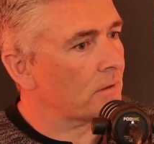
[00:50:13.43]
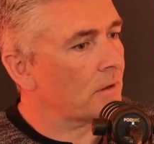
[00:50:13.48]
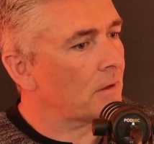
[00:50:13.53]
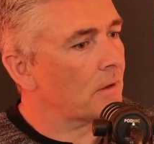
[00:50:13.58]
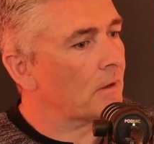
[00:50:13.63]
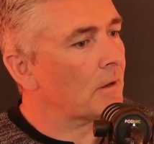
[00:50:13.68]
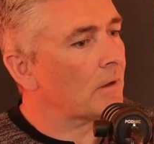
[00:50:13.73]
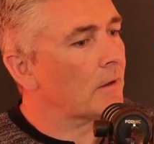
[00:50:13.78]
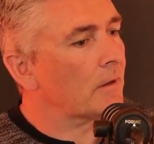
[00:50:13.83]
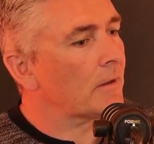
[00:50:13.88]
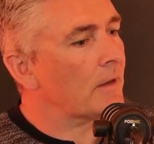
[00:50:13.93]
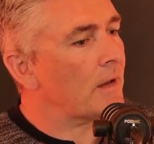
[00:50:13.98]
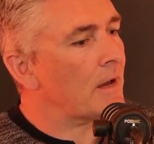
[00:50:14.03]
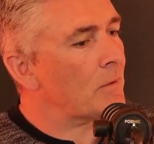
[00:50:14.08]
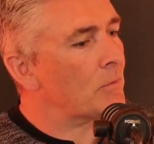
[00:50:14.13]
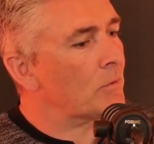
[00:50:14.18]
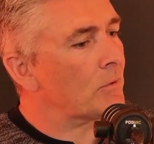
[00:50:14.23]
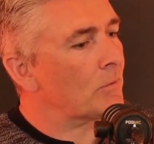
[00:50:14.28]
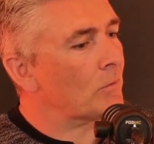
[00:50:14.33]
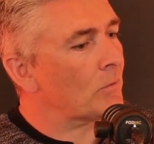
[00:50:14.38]
Mm-hmm.
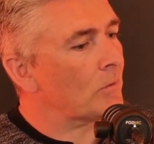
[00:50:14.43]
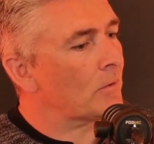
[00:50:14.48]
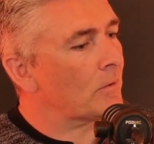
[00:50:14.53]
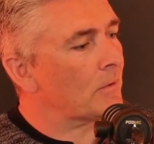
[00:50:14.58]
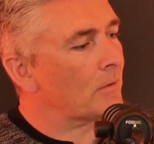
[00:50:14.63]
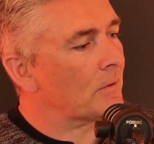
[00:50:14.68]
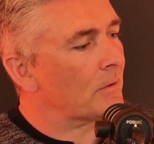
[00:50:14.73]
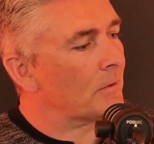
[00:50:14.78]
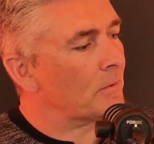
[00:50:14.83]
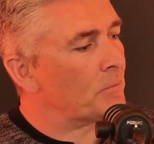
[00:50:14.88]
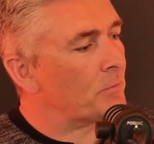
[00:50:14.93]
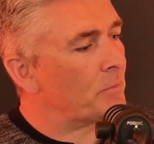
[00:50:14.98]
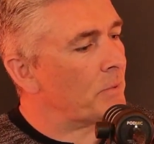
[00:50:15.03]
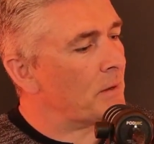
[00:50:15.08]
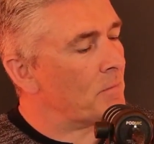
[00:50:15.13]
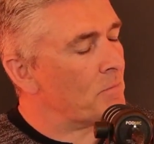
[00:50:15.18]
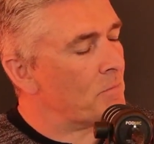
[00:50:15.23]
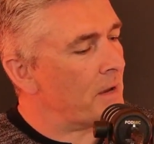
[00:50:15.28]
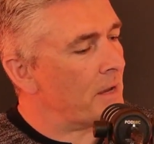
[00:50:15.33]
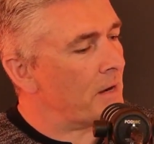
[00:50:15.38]
Yeah,
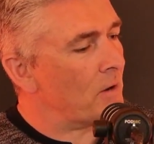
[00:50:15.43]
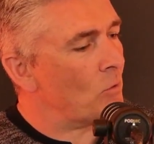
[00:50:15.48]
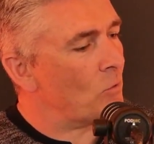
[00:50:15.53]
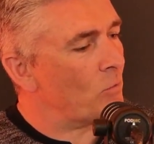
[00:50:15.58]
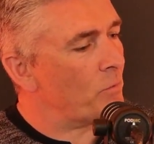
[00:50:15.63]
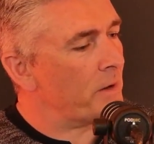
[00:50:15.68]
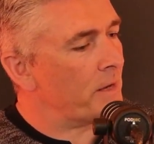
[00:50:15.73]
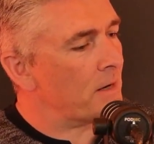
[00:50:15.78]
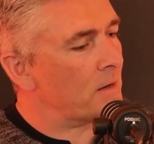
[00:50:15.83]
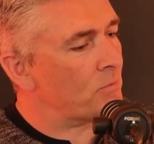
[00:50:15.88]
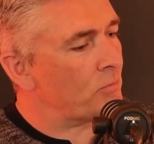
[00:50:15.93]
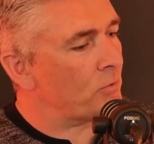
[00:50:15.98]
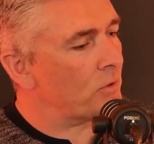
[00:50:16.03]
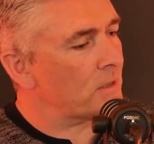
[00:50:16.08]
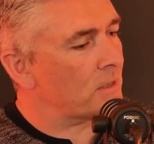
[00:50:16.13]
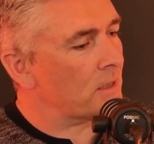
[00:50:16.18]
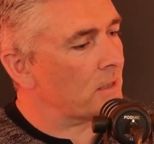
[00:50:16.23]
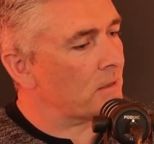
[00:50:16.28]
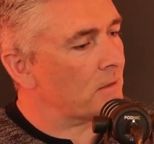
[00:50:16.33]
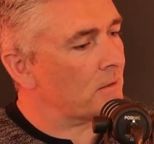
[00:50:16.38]
but men who've been in
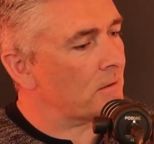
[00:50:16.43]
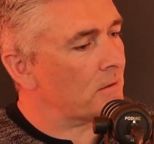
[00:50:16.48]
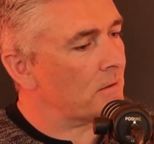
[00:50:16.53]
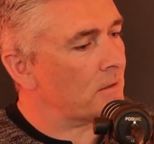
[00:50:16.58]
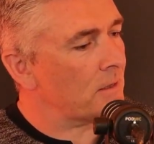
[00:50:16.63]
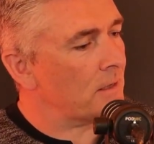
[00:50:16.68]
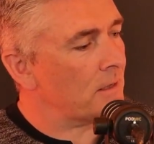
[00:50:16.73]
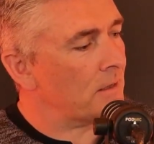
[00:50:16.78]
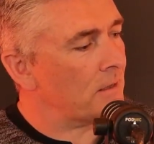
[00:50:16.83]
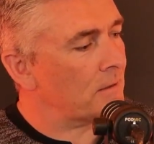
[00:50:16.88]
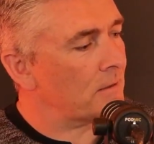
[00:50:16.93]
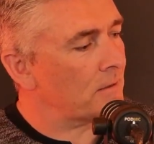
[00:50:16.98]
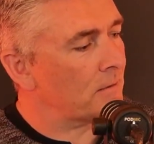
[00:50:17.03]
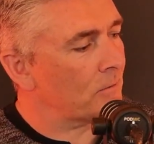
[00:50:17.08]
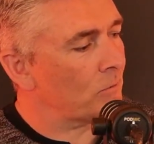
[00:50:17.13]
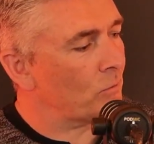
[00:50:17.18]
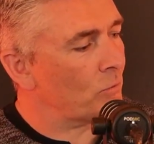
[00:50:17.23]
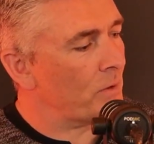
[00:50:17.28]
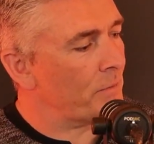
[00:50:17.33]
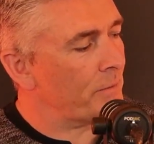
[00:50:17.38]
prison need
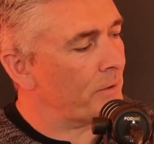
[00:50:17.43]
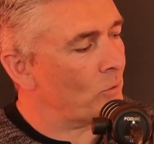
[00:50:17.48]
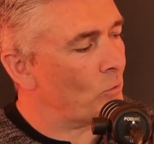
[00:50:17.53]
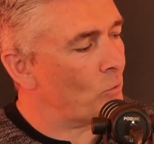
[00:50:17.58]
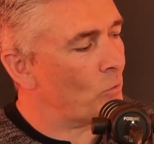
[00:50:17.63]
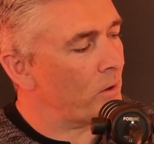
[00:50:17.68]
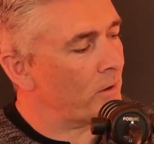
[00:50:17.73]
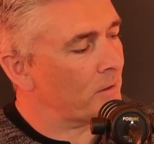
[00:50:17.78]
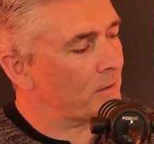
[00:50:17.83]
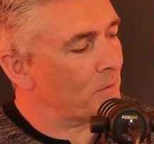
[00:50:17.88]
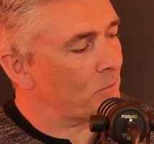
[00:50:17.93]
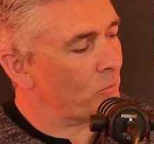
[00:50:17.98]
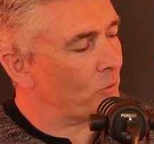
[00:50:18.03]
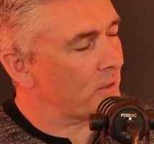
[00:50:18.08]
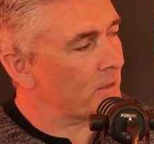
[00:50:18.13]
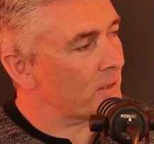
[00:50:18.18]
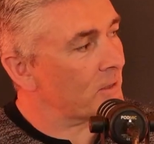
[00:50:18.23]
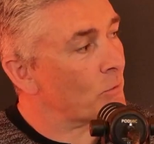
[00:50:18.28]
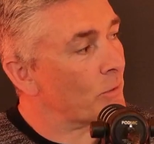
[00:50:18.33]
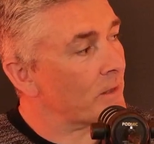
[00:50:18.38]
women who weren't in
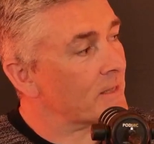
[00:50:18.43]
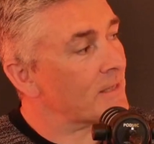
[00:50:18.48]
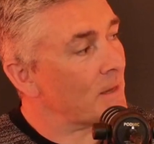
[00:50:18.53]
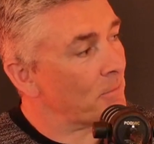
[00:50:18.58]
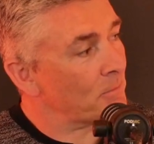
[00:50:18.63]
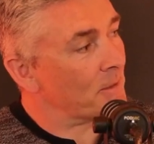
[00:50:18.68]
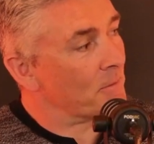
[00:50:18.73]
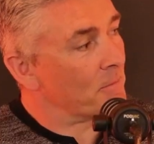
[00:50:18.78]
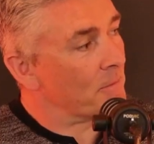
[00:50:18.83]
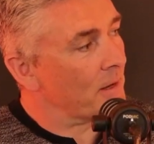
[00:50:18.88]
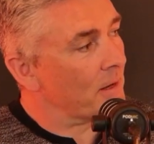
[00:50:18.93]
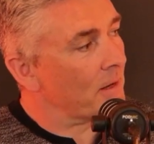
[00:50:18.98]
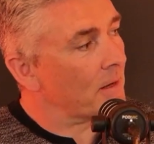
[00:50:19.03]
prison to accept them.